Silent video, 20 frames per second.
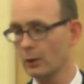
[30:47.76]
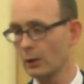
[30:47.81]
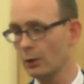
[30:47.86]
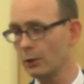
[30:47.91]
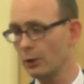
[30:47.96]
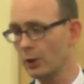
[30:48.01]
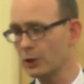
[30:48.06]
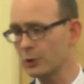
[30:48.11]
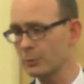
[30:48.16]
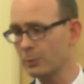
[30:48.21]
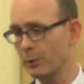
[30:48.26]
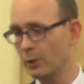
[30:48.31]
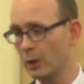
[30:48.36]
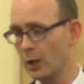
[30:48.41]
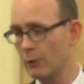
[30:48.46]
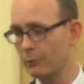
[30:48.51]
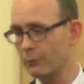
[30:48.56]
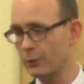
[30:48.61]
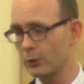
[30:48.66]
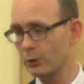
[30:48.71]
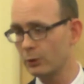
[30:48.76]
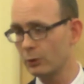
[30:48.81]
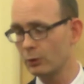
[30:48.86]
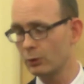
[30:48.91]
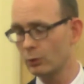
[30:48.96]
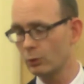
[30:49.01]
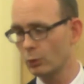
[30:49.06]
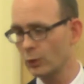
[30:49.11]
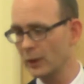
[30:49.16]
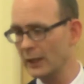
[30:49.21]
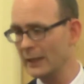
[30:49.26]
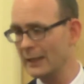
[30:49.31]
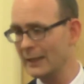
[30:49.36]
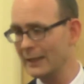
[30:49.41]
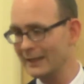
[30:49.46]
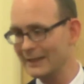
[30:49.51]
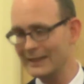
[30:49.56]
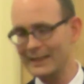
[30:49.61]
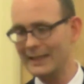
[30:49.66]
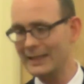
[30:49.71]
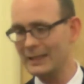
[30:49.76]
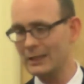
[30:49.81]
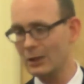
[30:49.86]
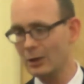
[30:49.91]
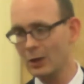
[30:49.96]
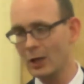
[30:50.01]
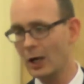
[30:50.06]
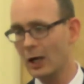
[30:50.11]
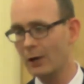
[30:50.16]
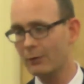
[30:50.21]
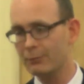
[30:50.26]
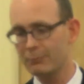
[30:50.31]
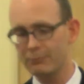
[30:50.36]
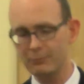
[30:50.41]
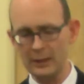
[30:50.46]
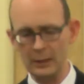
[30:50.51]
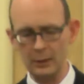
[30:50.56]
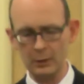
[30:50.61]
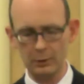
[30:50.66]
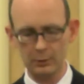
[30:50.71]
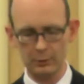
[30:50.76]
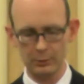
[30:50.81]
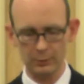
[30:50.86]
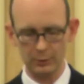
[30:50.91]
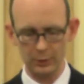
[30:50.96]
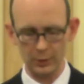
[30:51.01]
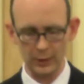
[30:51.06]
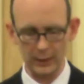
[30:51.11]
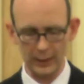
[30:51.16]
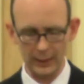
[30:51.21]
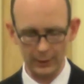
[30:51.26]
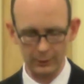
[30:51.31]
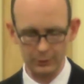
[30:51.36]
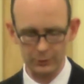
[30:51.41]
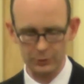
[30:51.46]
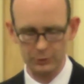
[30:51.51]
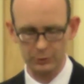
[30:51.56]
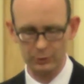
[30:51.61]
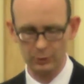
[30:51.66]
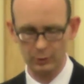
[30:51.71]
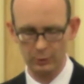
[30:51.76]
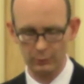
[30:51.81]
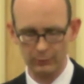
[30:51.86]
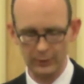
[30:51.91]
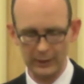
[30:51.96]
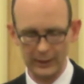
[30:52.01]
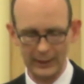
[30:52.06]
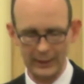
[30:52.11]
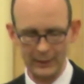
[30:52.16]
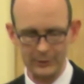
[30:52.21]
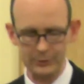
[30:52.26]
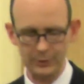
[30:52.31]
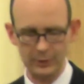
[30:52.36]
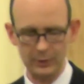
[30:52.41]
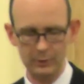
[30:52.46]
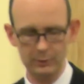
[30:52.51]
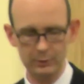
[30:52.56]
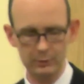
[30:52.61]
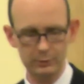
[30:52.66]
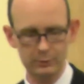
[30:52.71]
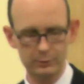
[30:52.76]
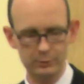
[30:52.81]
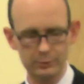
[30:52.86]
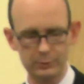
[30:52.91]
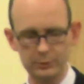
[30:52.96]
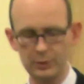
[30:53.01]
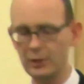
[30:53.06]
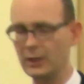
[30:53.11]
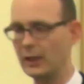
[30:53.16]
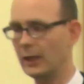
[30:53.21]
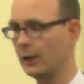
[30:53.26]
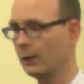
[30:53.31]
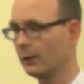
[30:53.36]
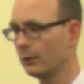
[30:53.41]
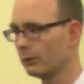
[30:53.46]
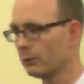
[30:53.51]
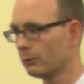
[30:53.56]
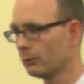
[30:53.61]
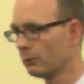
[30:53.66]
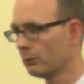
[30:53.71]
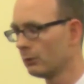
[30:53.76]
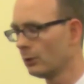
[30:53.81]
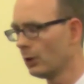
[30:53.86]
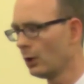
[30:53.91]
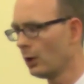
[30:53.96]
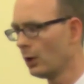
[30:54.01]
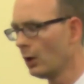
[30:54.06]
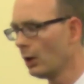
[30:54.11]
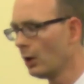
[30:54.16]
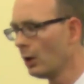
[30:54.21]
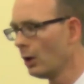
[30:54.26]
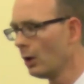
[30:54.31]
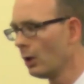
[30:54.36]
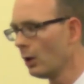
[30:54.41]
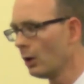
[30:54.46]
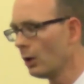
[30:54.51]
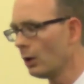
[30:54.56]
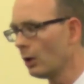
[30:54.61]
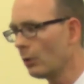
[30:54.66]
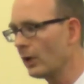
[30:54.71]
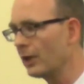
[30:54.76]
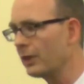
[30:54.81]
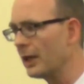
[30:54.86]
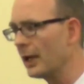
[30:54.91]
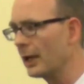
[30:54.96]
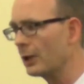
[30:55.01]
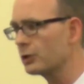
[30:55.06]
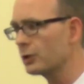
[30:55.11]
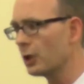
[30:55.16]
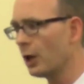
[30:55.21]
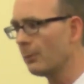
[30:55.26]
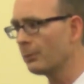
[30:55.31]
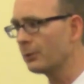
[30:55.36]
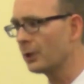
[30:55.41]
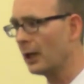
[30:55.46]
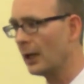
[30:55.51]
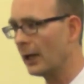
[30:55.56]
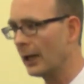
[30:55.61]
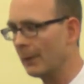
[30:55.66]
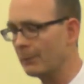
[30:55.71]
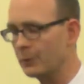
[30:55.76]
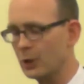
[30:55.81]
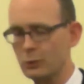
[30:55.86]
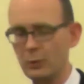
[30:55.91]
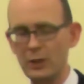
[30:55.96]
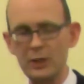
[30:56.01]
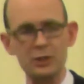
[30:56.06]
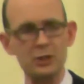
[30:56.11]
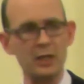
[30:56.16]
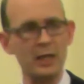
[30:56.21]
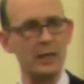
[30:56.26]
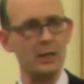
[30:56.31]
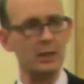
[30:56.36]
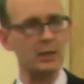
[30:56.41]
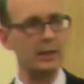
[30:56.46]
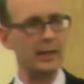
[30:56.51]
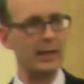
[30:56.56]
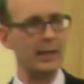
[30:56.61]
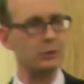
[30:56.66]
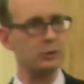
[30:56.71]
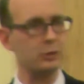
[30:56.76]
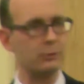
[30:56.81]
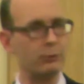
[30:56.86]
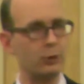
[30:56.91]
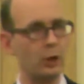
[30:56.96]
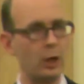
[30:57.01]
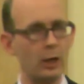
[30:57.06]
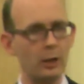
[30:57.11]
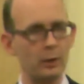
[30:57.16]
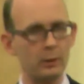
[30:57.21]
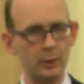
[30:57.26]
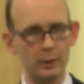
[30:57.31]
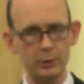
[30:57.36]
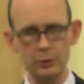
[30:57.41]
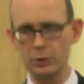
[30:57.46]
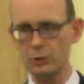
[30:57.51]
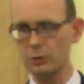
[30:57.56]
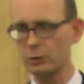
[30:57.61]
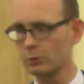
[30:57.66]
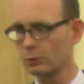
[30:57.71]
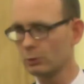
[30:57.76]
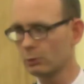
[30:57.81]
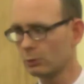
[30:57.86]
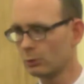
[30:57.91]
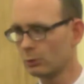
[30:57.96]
And thus, beloved, we need not fear the gates of Gaza today. We think sometimes as we see the gates of darkness,